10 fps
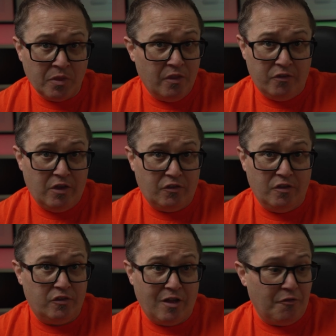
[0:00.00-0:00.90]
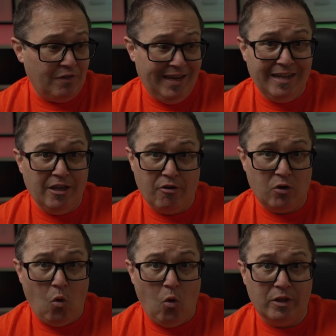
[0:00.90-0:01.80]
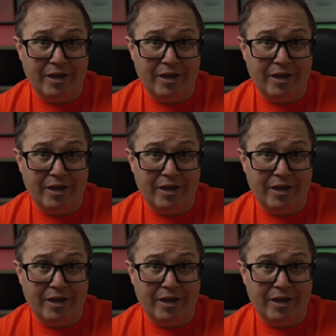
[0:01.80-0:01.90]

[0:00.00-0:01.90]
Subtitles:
the Tesla stuff in here at all,